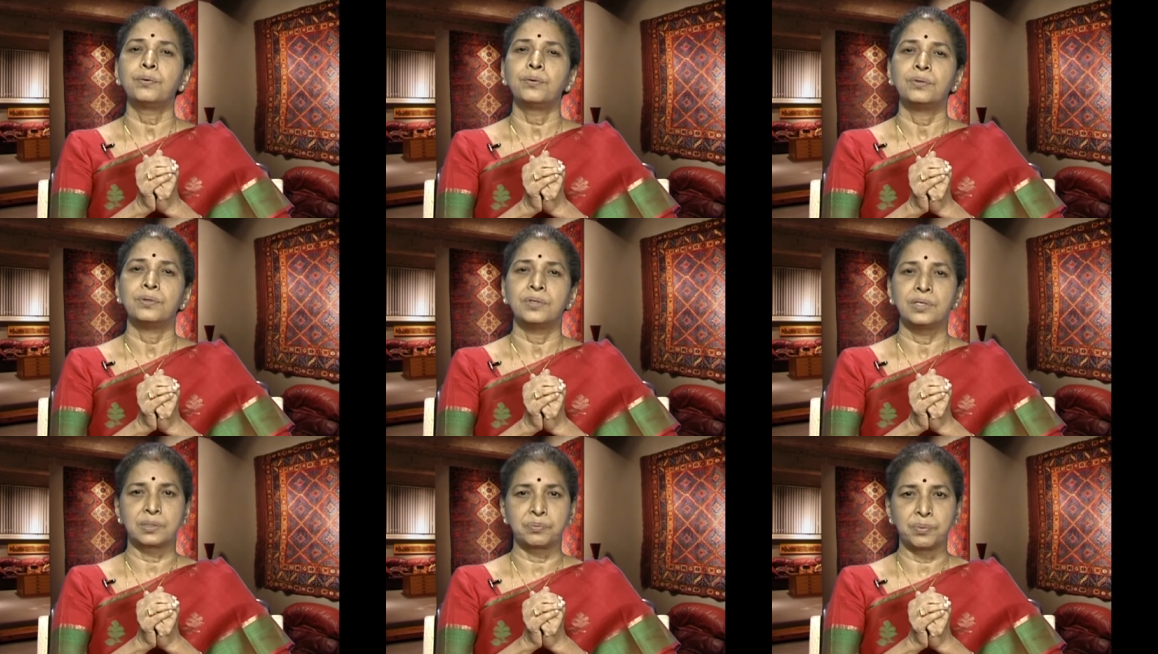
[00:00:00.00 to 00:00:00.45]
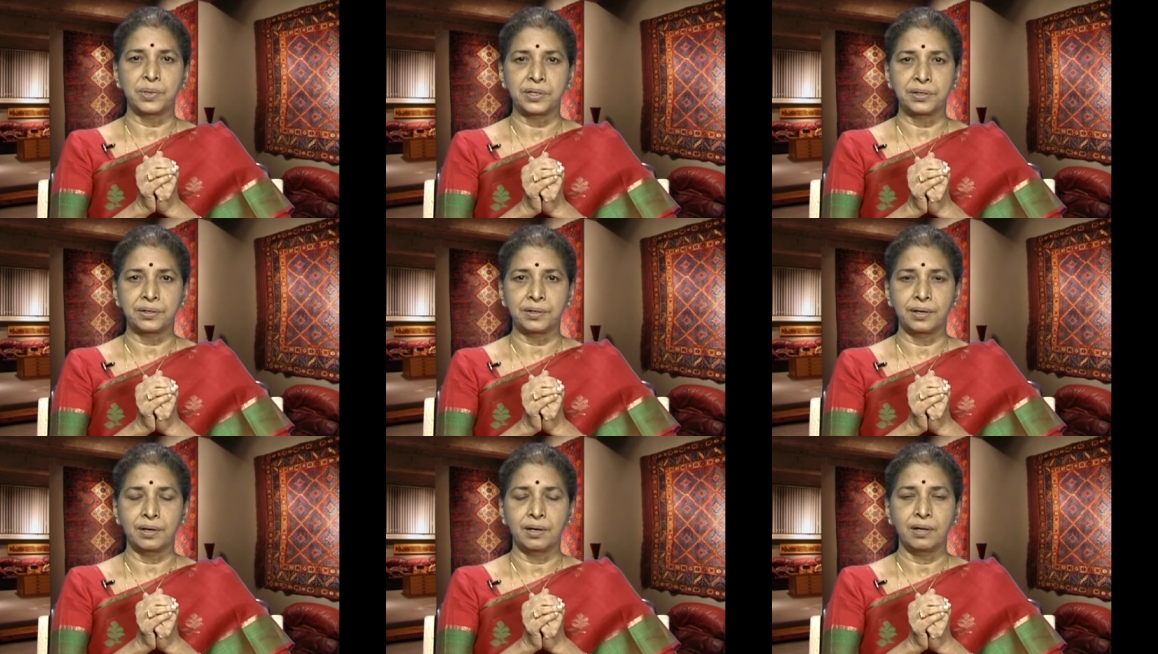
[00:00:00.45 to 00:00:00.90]
this
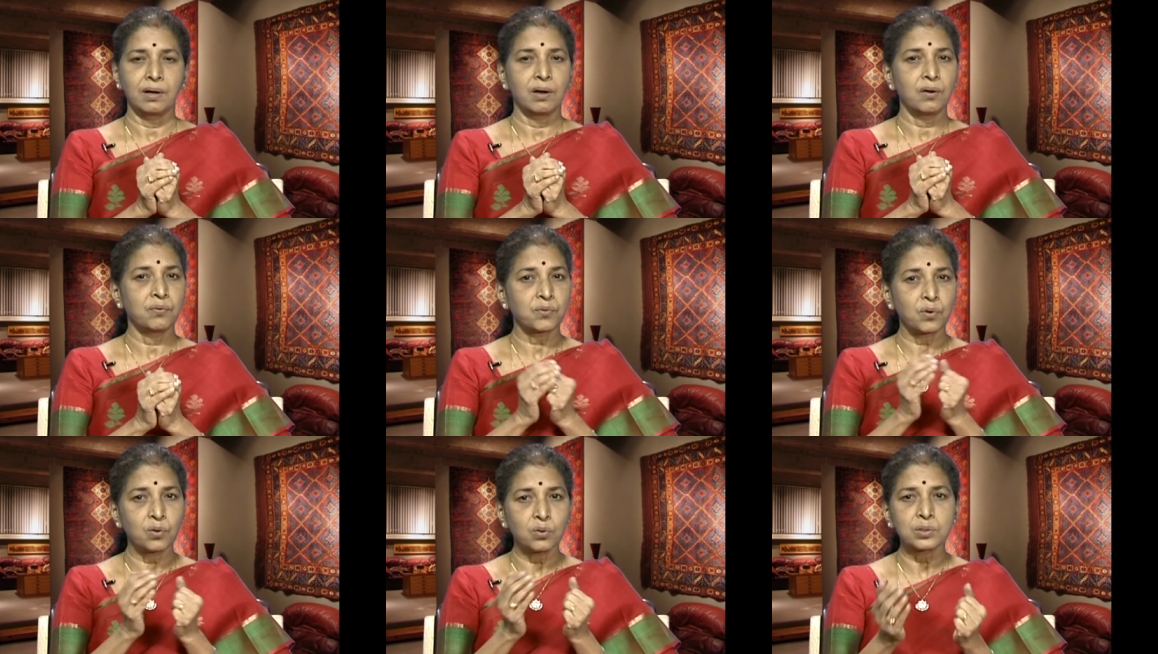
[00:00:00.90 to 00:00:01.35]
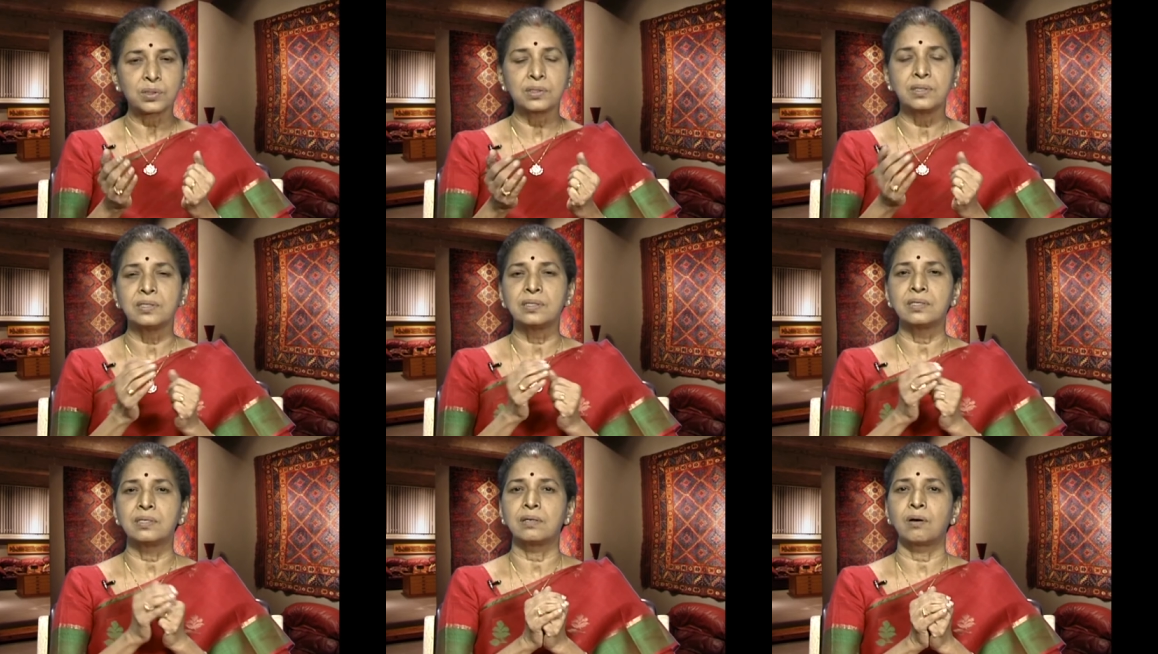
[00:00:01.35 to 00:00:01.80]
material. Of course, these
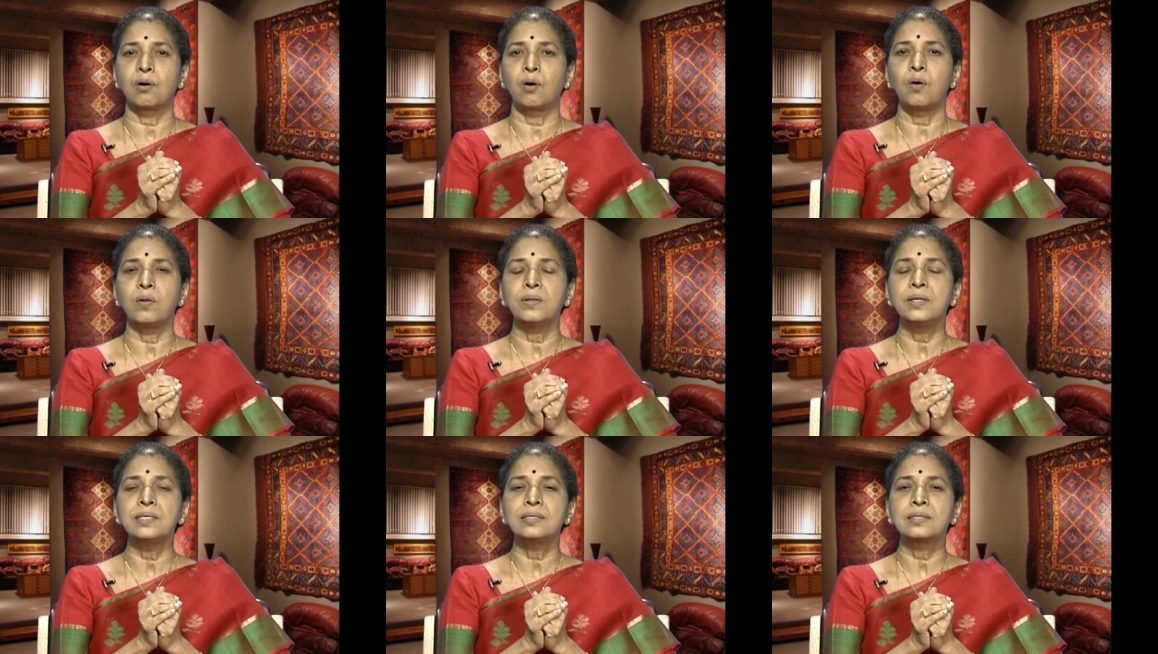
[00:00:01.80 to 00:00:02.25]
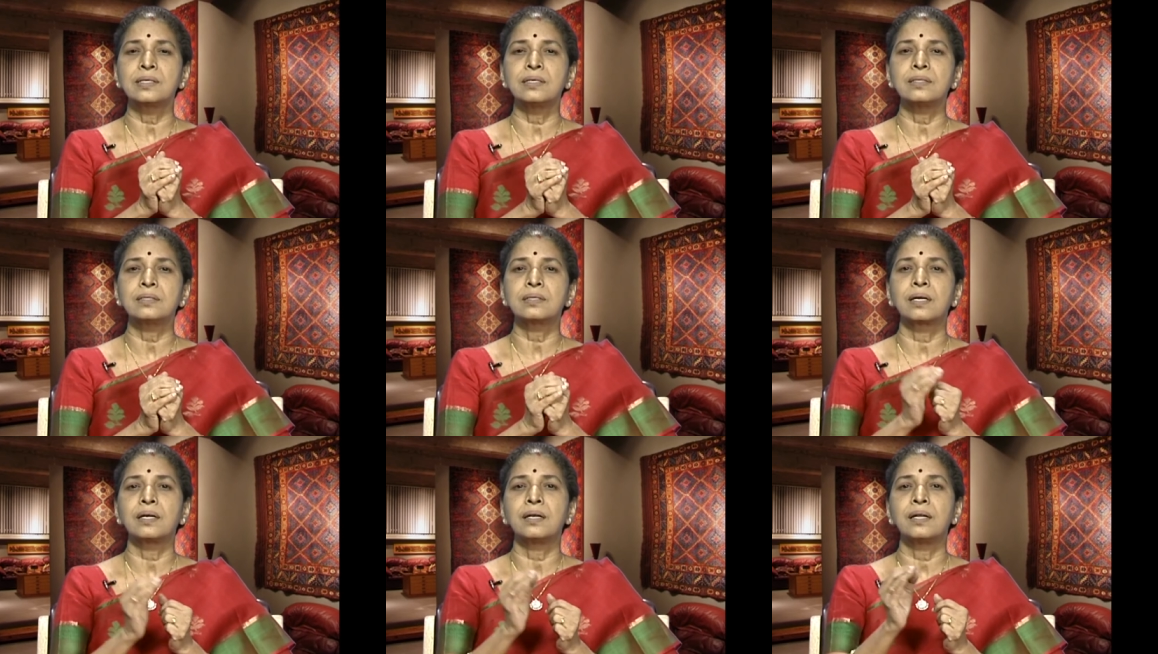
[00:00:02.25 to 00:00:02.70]
all these things
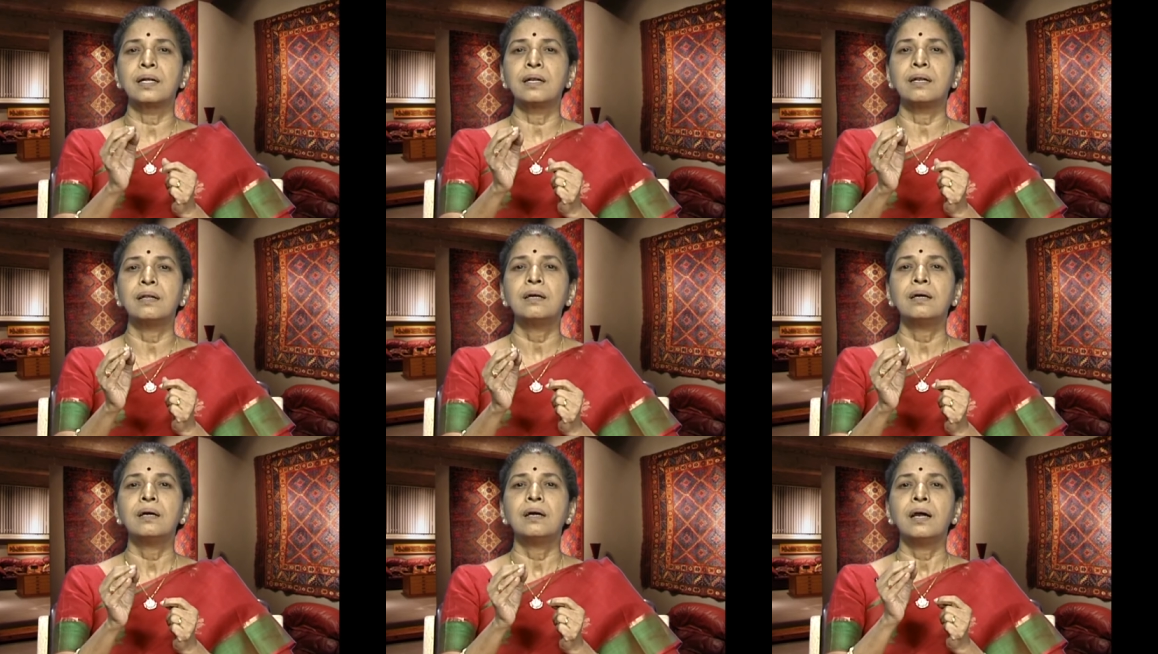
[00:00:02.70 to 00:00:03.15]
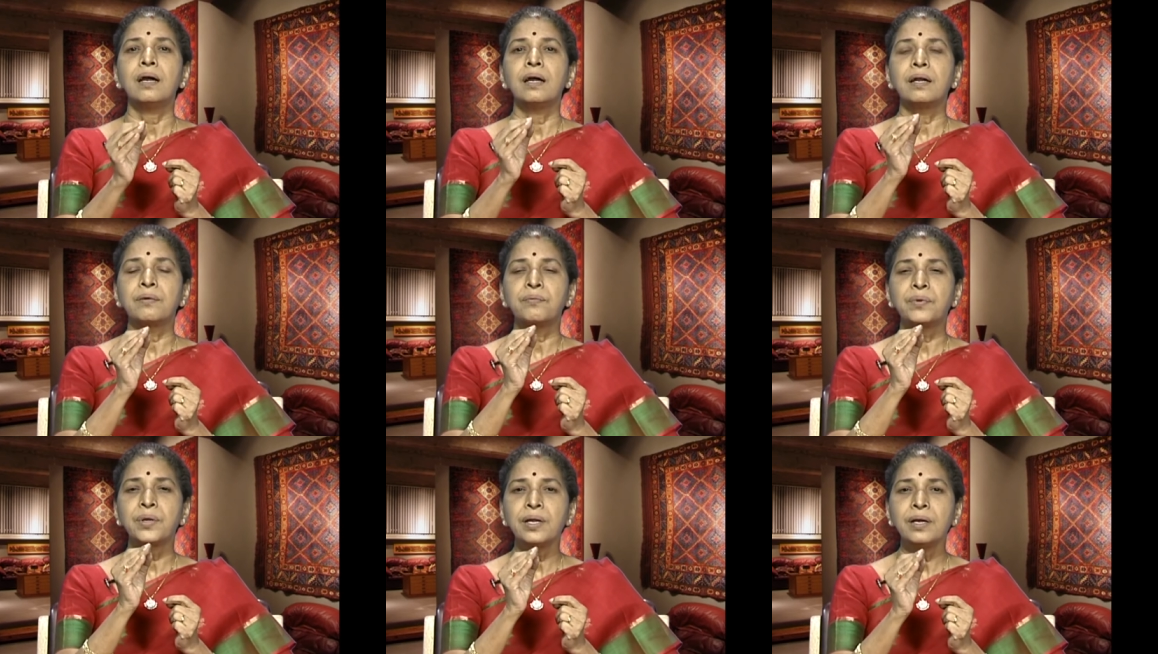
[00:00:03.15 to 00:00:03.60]
are done at a
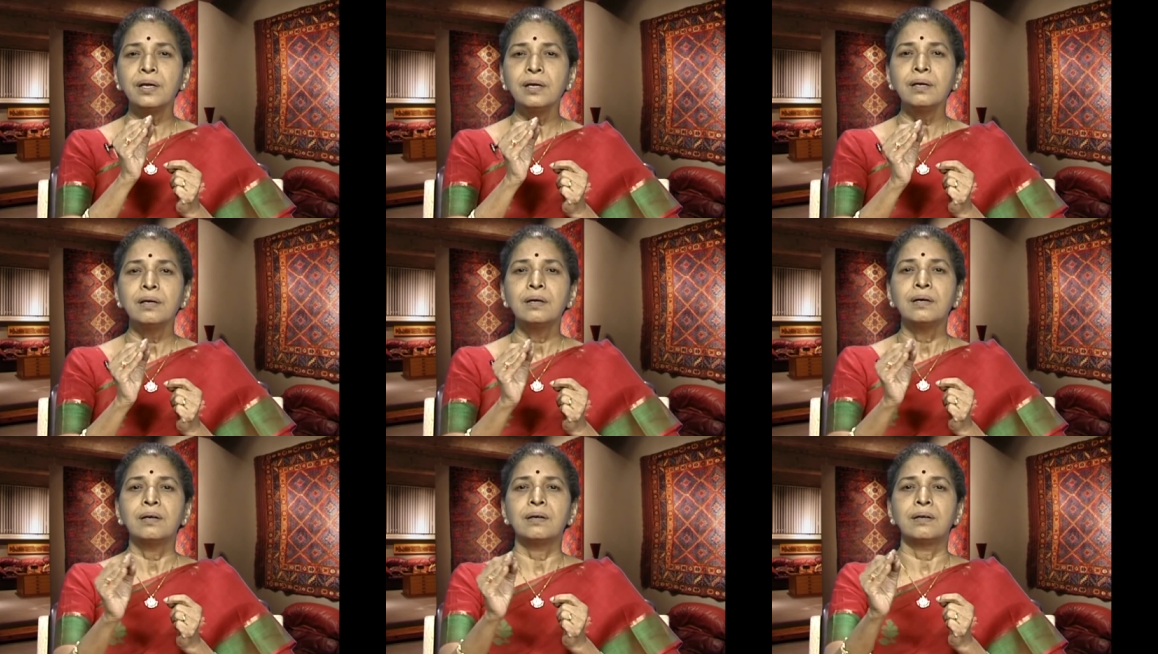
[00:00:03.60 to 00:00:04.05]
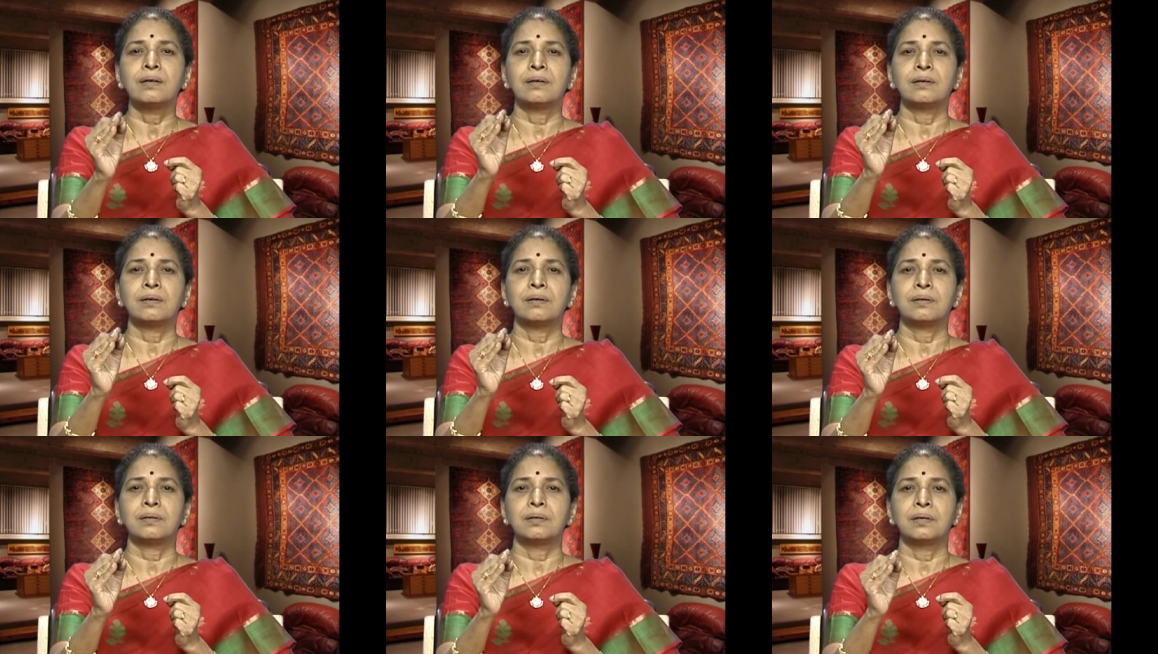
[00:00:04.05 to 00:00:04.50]
very
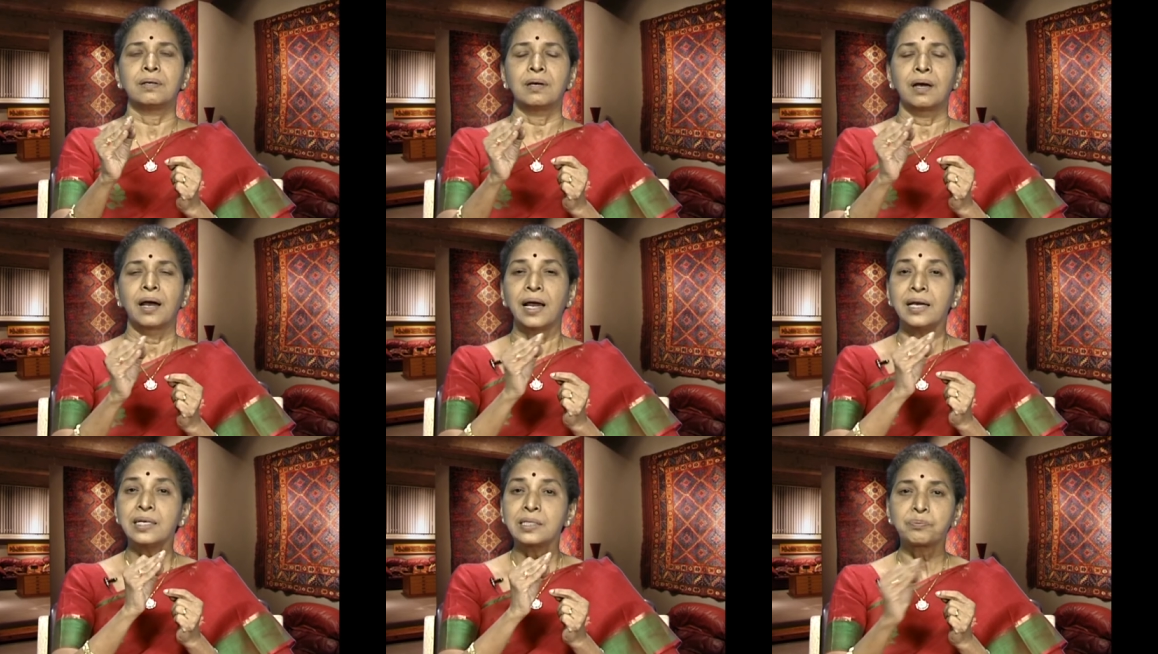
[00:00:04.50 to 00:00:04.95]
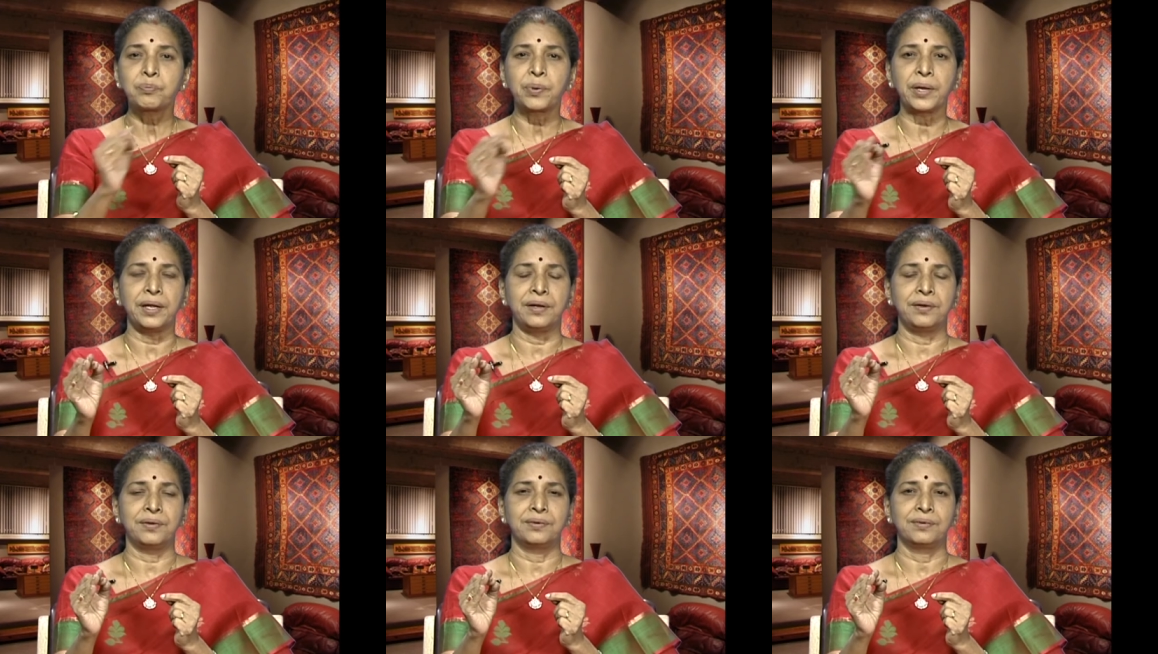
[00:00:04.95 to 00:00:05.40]
uh, high
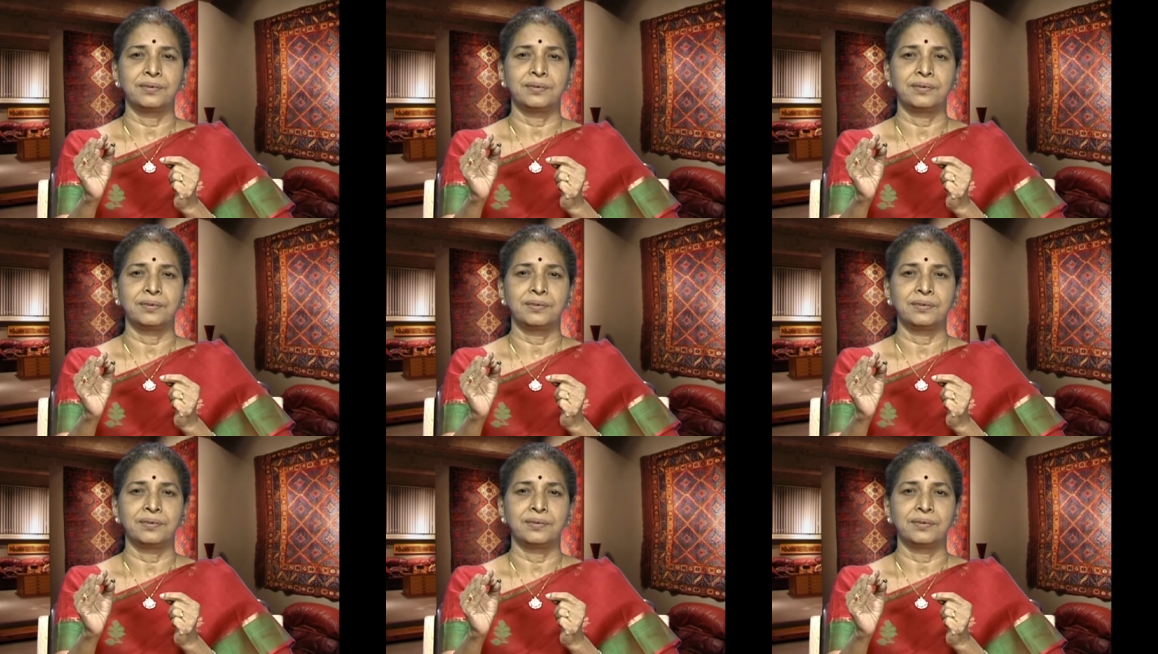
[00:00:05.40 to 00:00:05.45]
speed